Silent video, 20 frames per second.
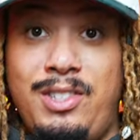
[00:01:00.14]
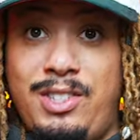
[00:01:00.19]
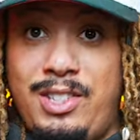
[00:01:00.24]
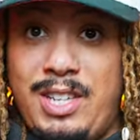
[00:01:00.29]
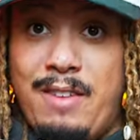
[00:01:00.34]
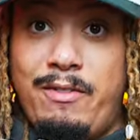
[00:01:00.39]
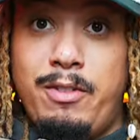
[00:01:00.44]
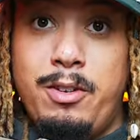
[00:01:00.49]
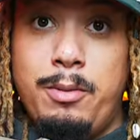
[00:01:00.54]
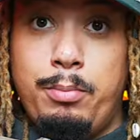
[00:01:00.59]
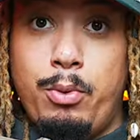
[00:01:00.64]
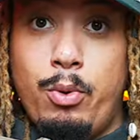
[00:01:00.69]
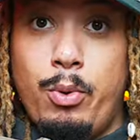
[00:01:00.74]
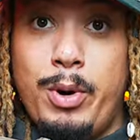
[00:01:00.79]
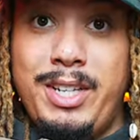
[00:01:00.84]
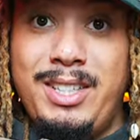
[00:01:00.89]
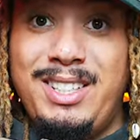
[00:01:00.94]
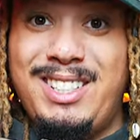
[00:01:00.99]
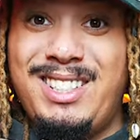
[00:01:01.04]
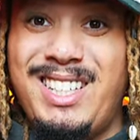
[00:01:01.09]

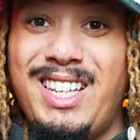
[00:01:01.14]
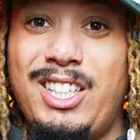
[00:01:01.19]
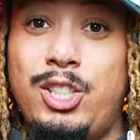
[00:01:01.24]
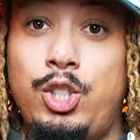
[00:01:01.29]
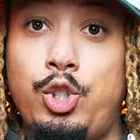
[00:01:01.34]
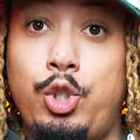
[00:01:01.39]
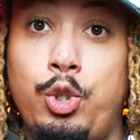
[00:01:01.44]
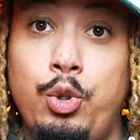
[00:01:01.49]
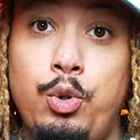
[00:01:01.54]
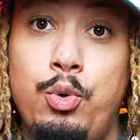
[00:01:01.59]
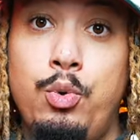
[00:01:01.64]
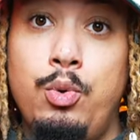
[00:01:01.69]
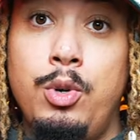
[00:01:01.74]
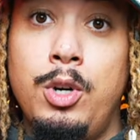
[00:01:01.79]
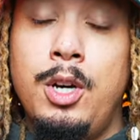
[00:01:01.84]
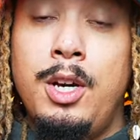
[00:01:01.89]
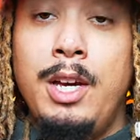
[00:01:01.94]
7.62